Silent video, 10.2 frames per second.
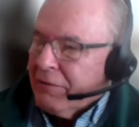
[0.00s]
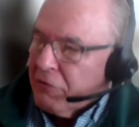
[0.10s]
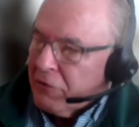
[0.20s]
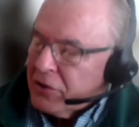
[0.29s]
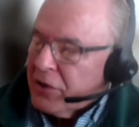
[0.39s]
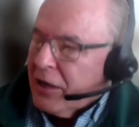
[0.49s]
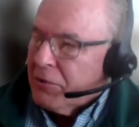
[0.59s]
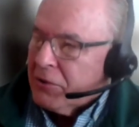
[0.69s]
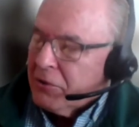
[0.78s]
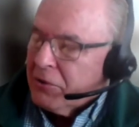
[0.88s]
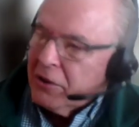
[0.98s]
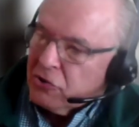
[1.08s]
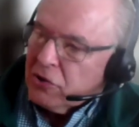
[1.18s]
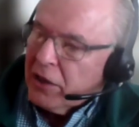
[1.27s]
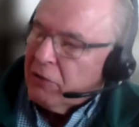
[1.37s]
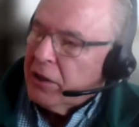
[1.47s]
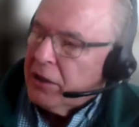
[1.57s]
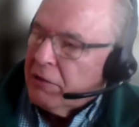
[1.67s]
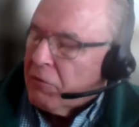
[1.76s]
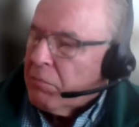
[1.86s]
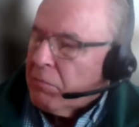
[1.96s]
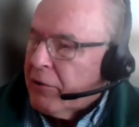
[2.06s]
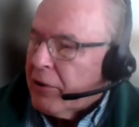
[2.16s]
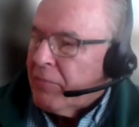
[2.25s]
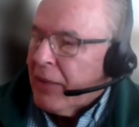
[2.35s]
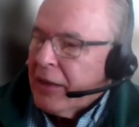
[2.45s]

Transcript: for this opportunity, just like we did for Pyran.